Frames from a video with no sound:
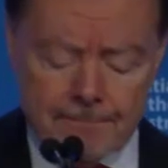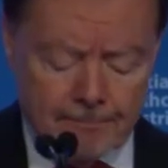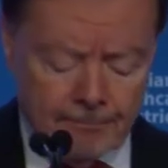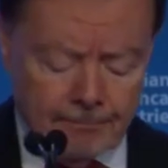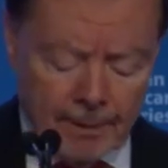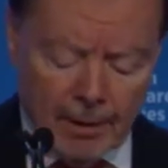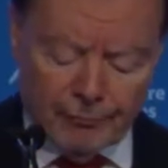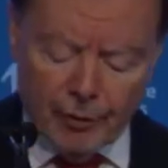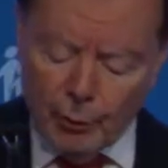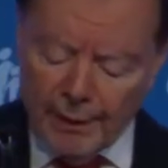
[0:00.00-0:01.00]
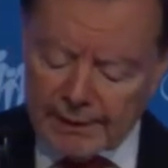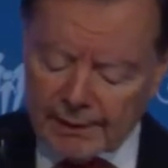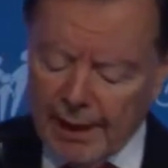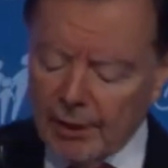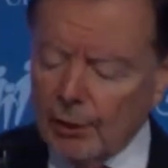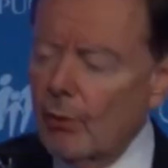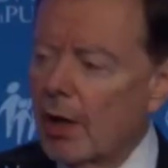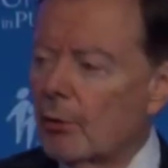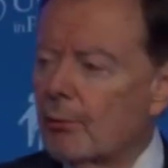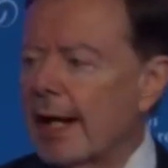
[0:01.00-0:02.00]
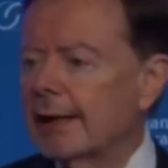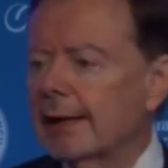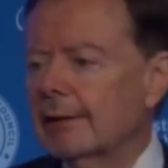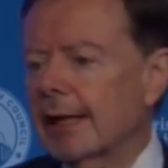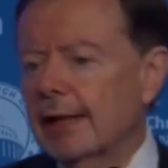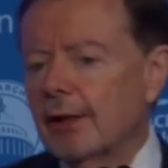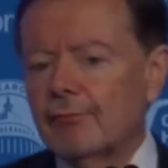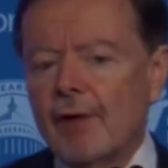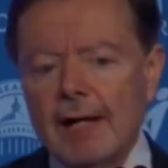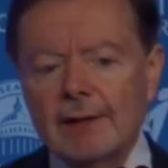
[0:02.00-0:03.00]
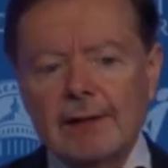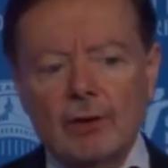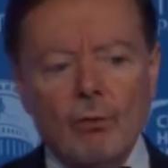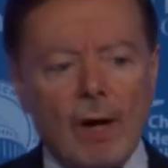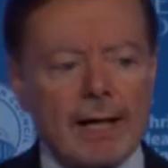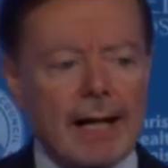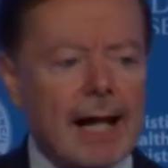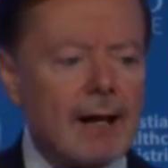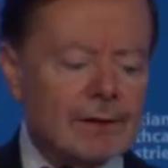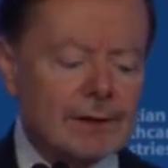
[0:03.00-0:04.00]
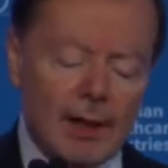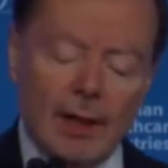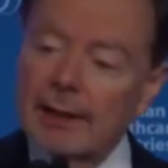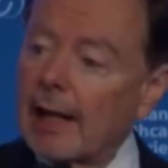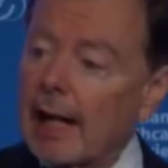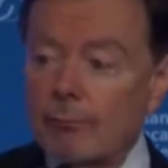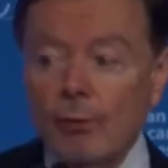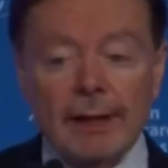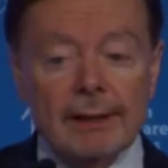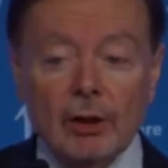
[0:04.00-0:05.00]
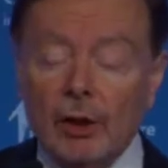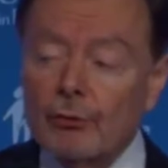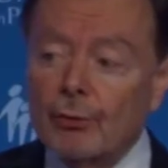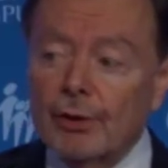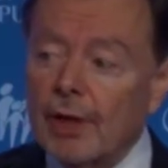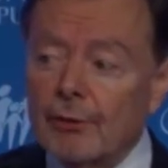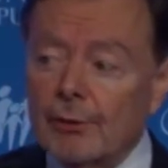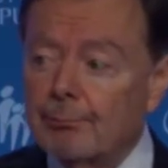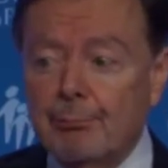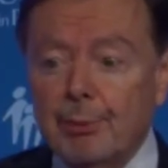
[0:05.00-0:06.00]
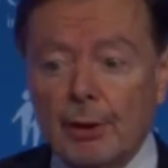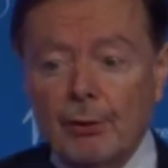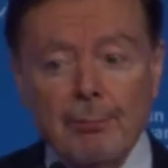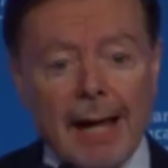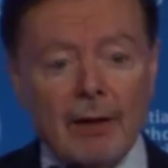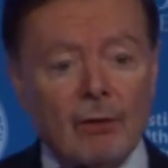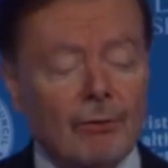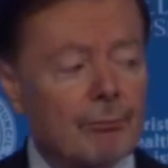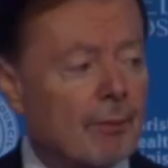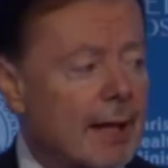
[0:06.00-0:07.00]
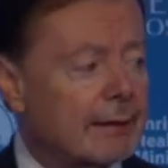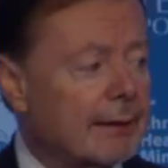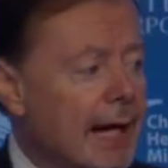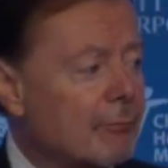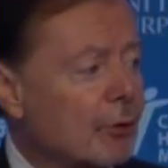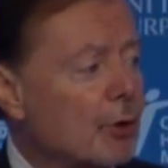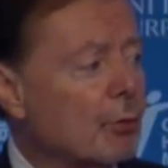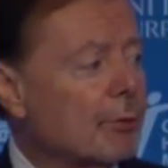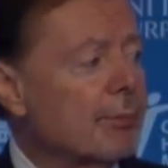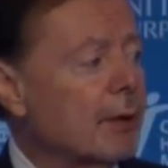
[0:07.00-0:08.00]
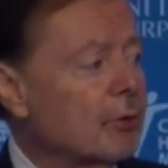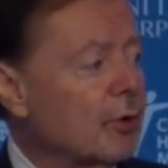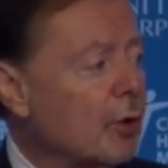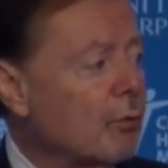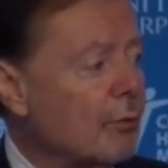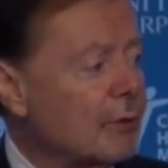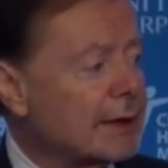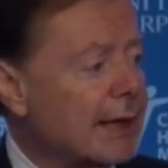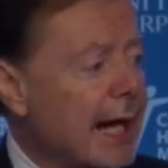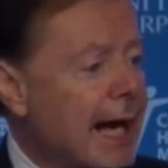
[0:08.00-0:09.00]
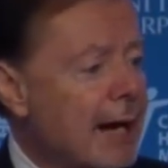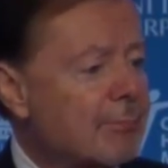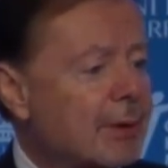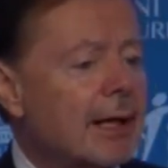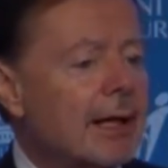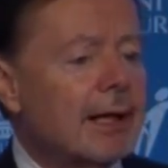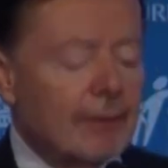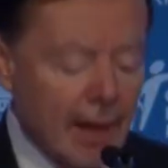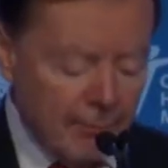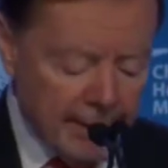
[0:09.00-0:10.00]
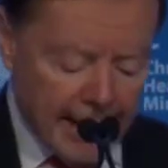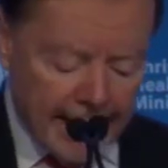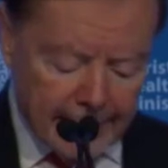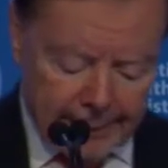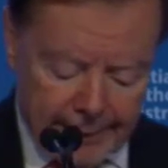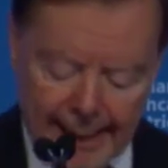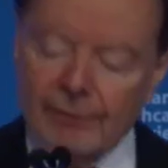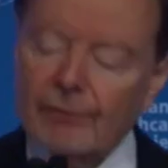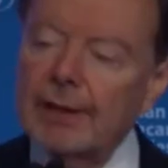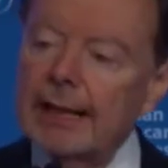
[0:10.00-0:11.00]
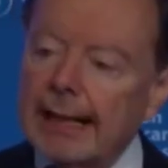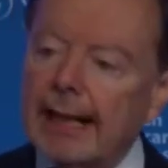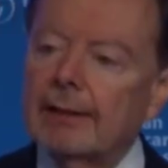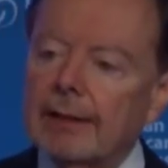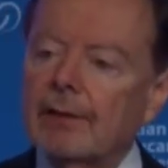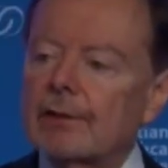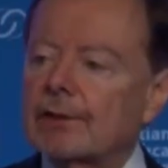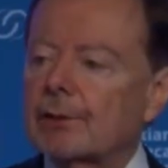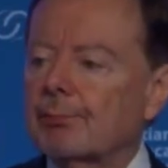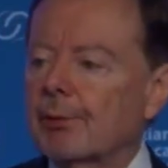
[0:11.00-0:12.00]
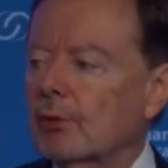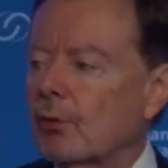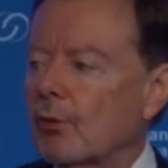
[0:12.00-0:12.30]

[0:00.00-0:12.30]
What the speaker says: A few weeks later, Ronald Reagan, getting advice at the White House, not wanting to go through another bitter battle like that where you wouldn't be able to know what was going to happen, nominated Anthony Kennedy to the Supreme Court.